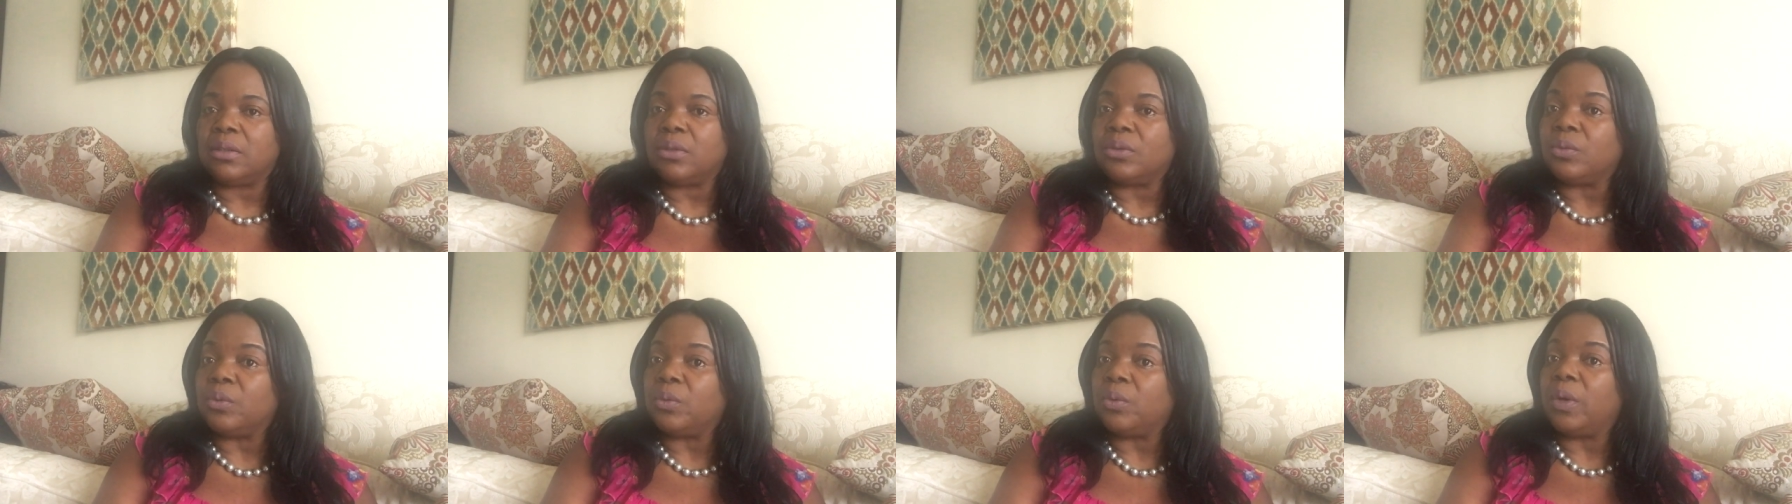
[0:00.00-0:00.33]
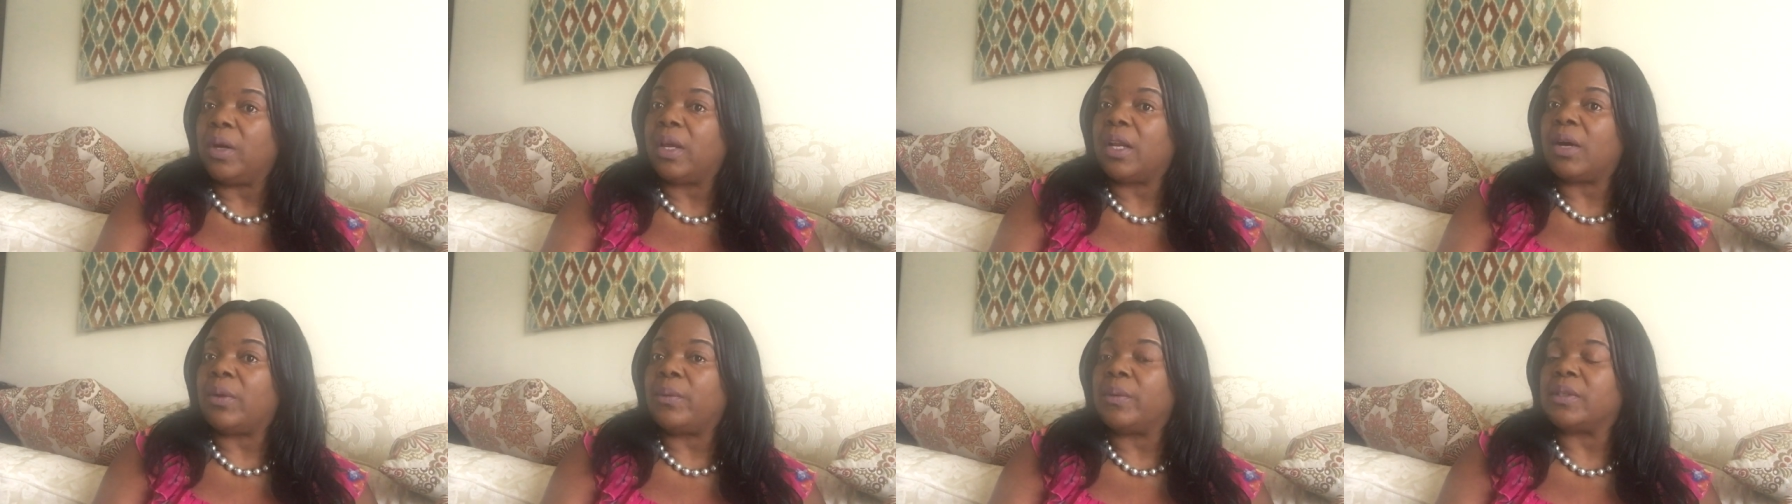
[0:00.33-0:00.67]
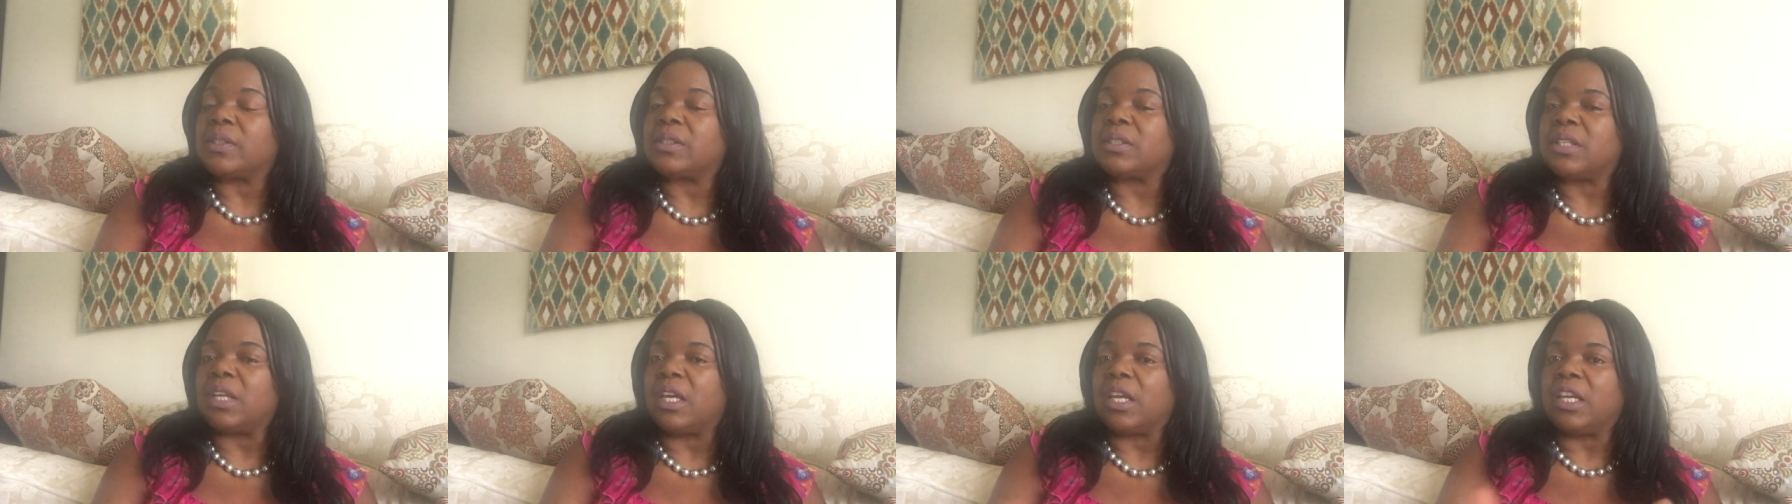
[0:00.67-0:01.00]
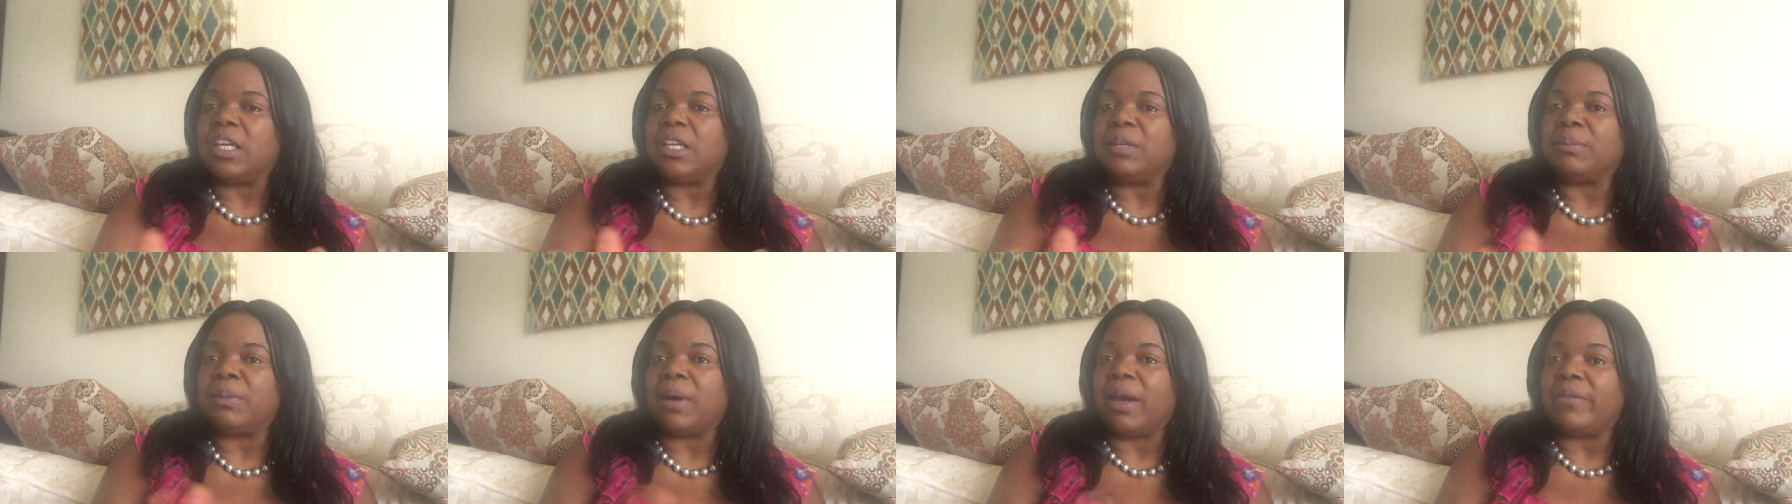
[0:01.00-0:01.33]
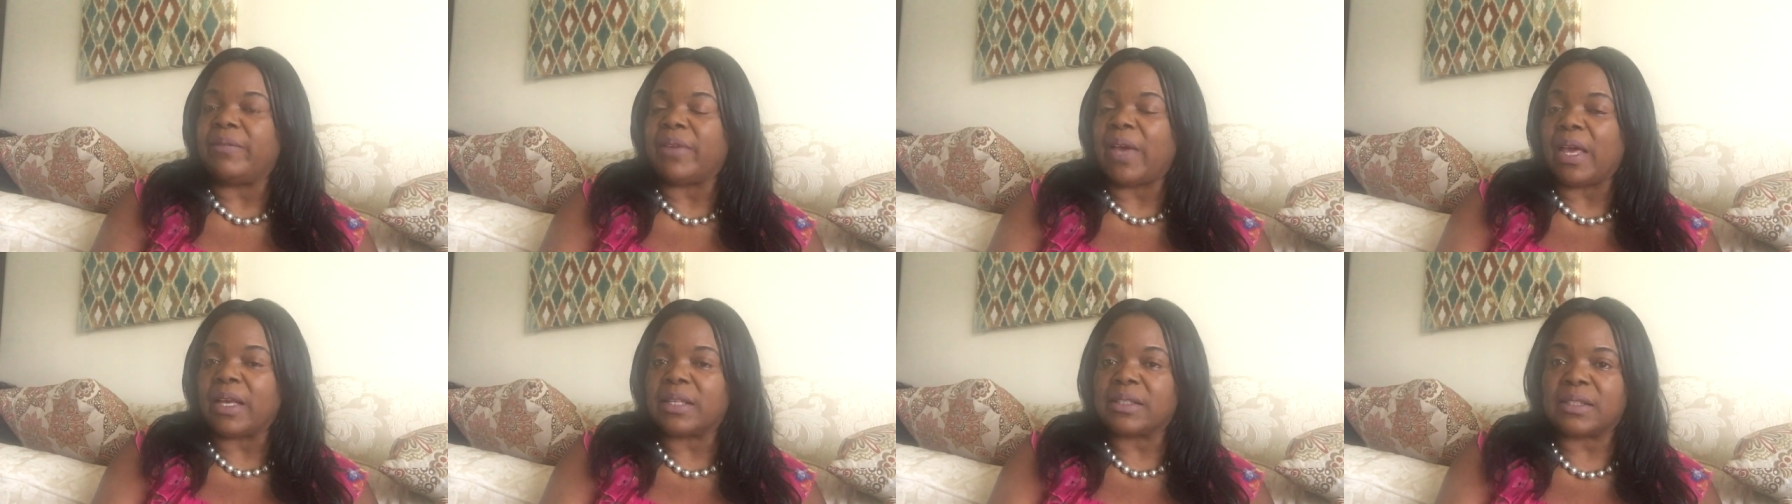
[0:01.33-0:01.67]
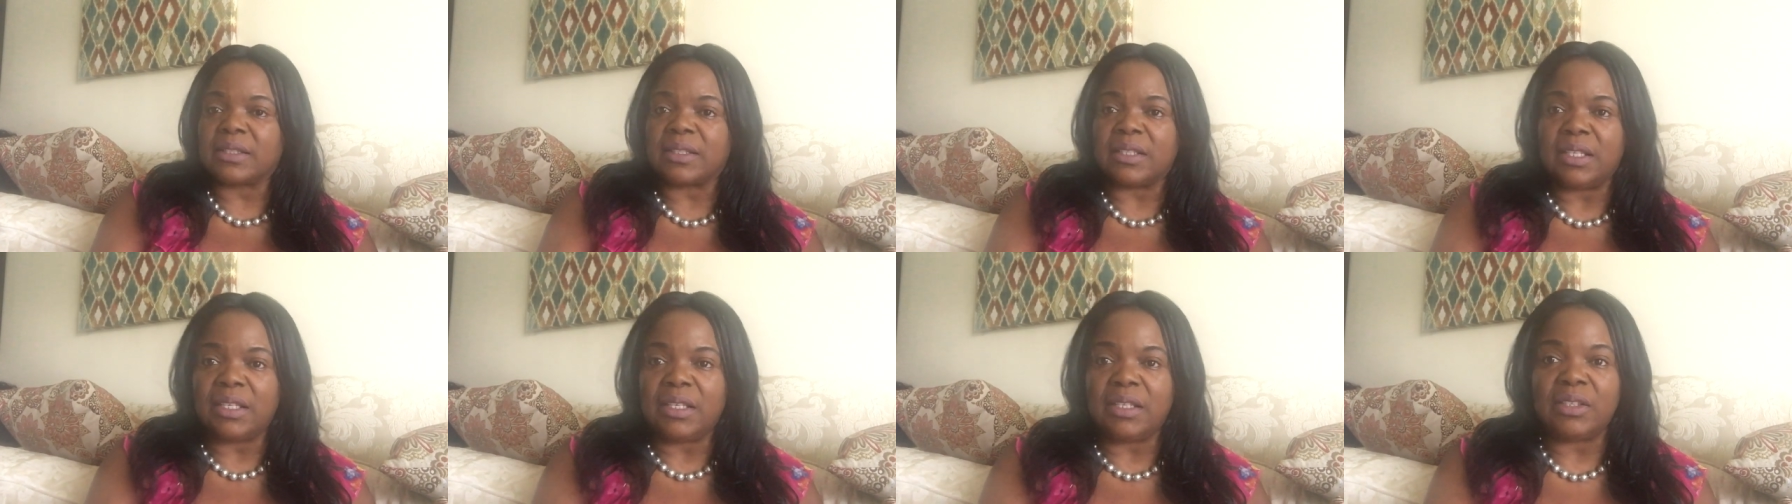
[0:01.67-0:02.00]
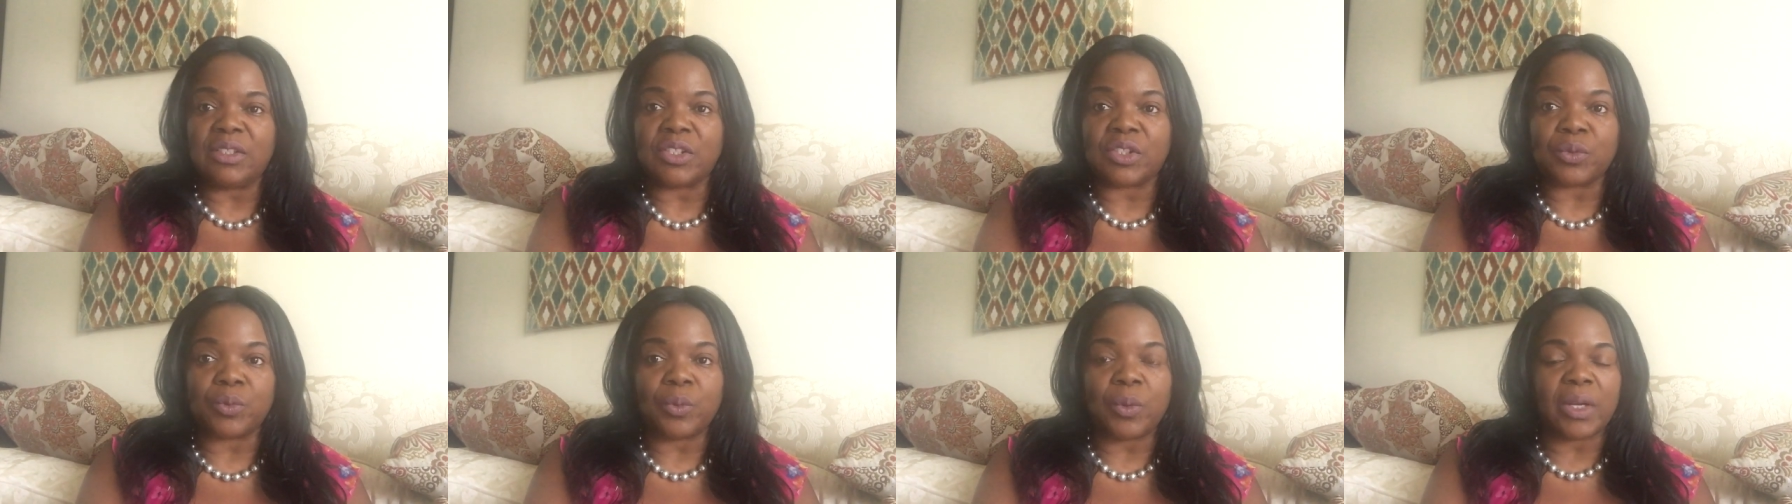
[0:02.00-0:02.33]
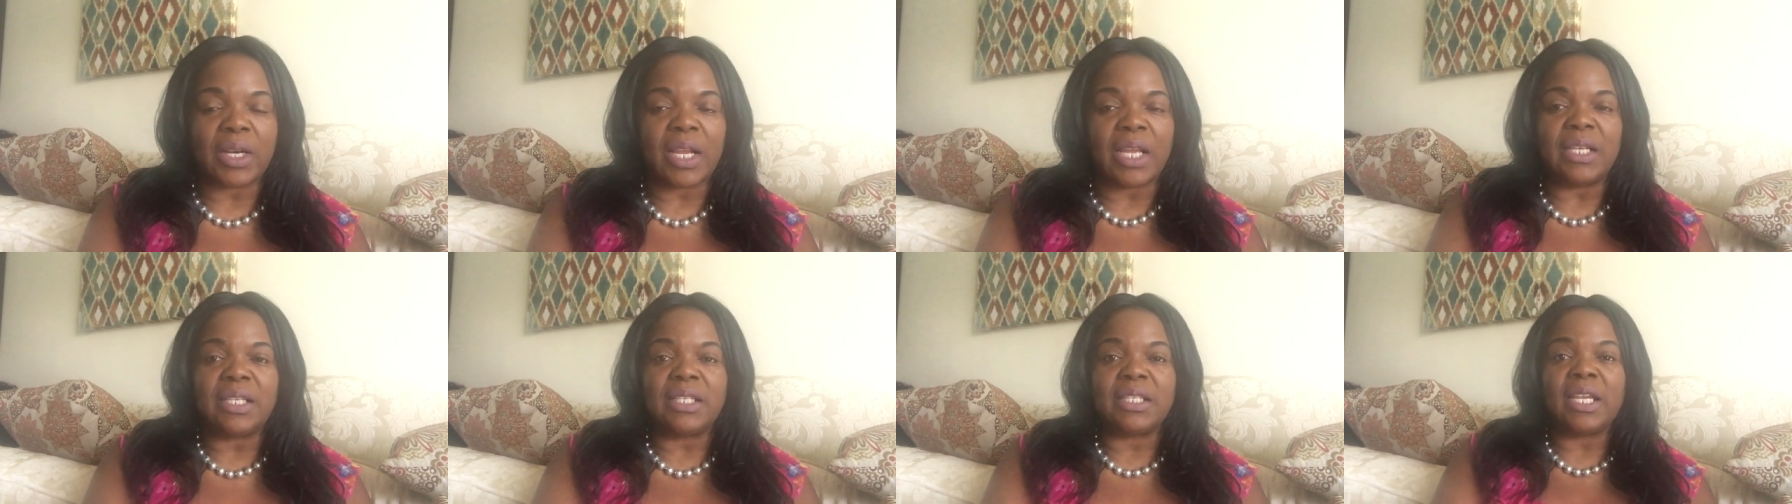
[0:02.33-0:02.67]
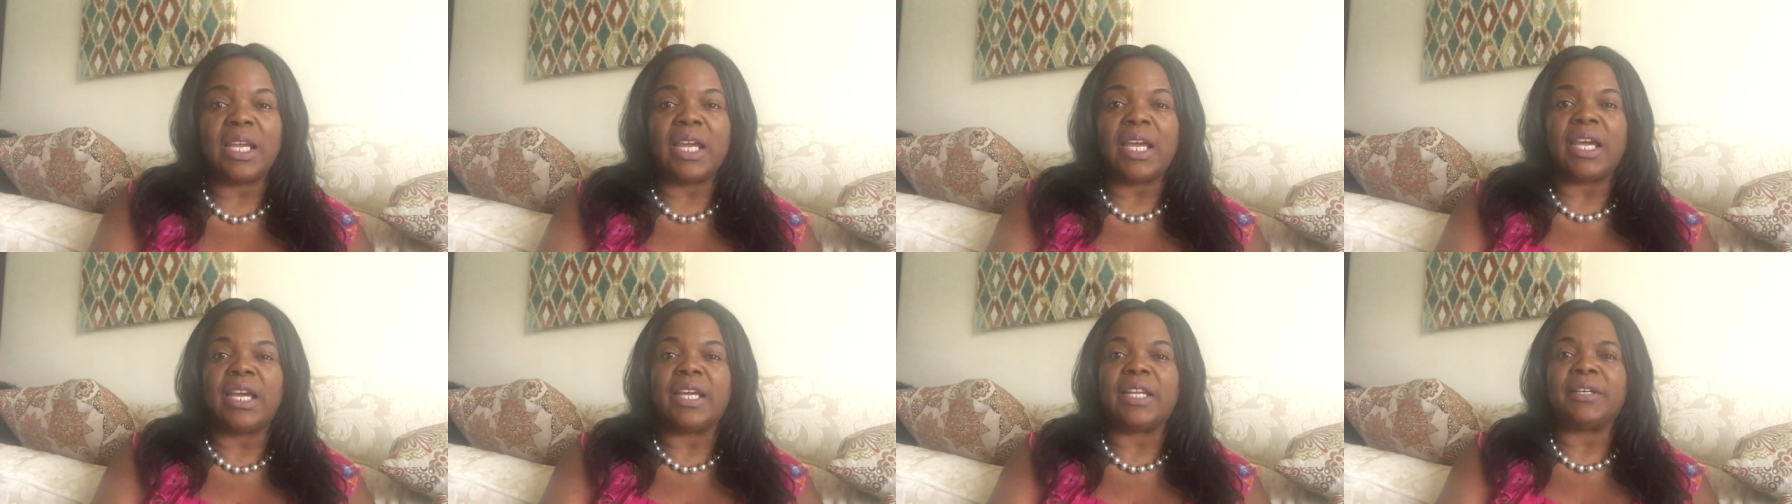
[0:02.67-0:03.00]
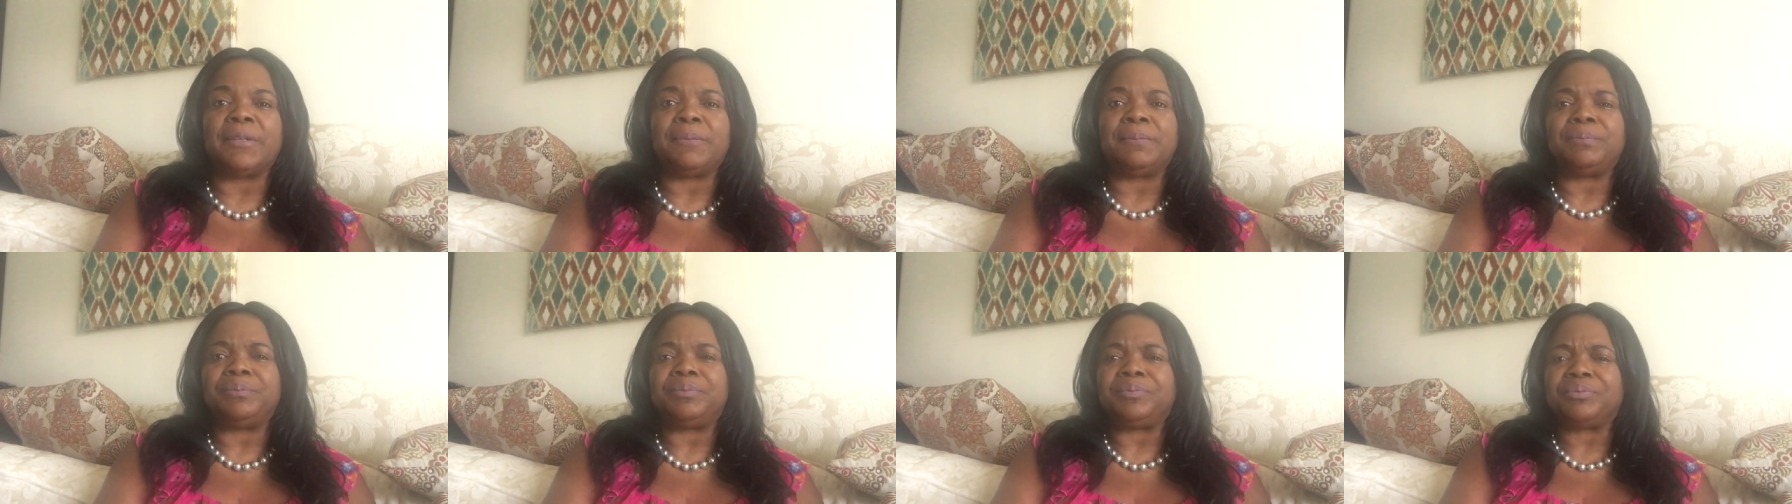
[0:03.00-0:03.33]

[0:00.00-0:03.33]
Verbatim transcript: when I was taking my vaccines, what I did,